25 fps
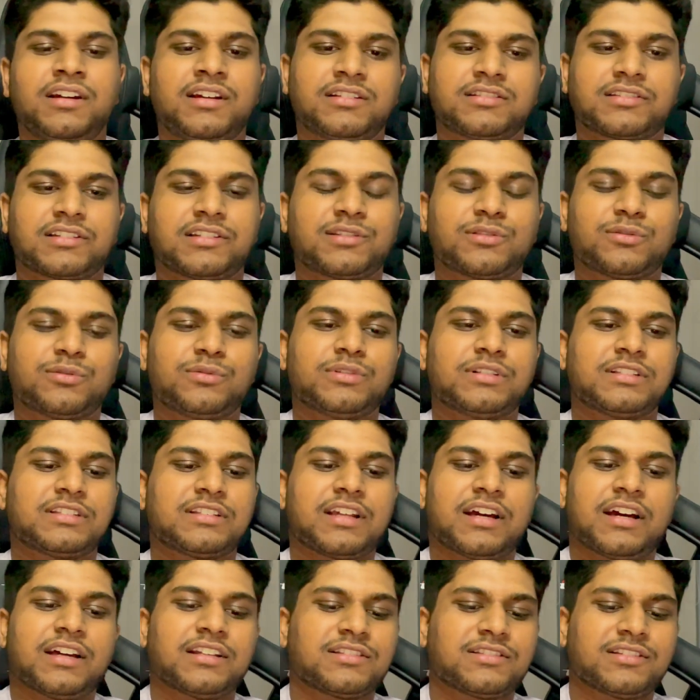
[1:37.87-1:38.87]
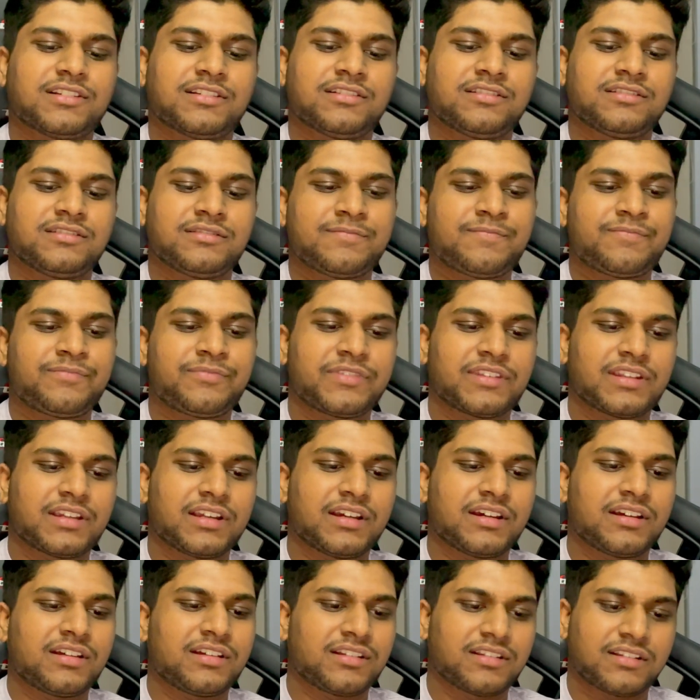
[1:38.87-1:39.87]
So it's always that. So
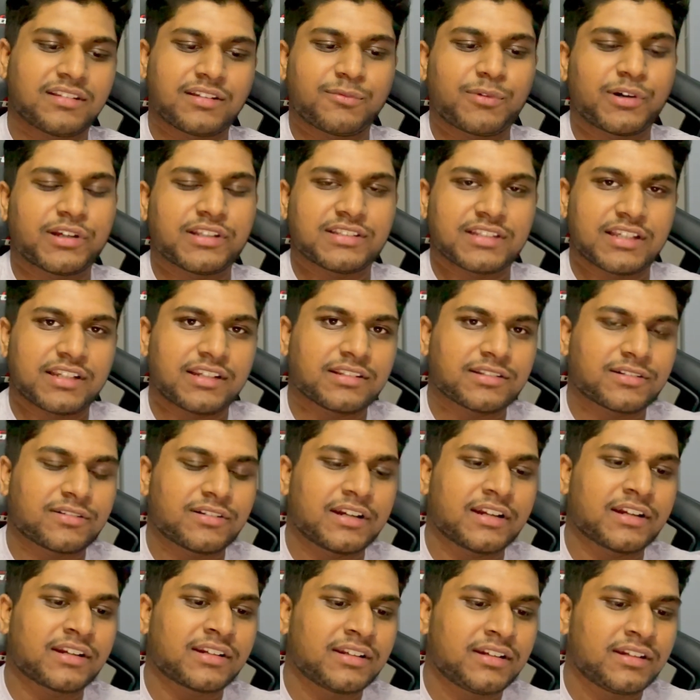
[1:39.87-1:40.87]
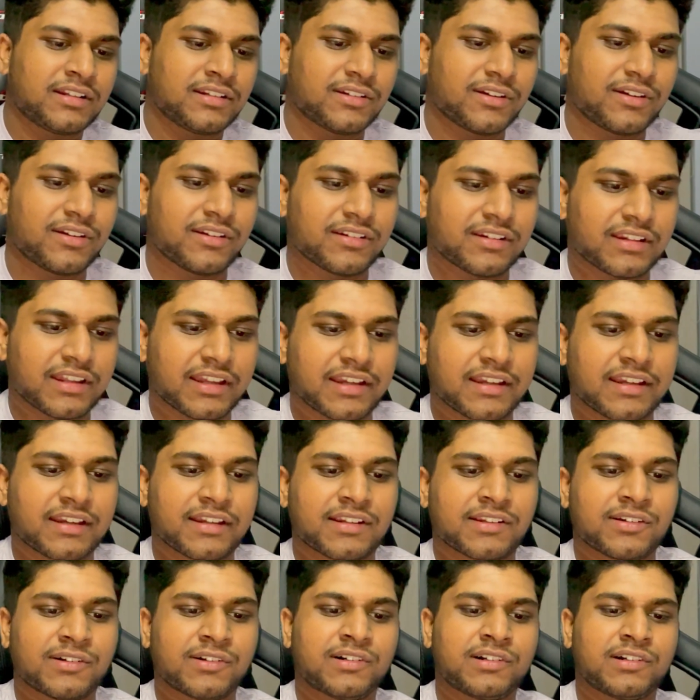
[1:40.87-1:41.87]
yeah, what he said is correct. And take
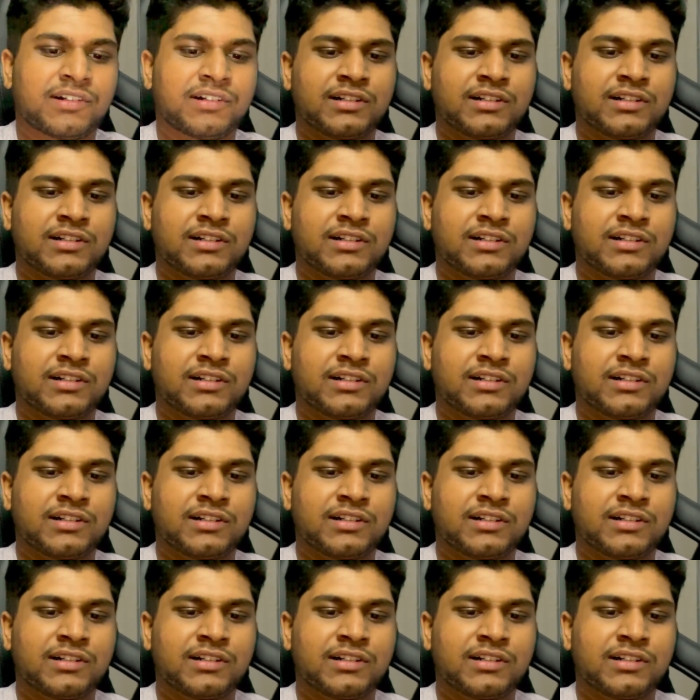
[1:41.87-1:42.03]
it to heart.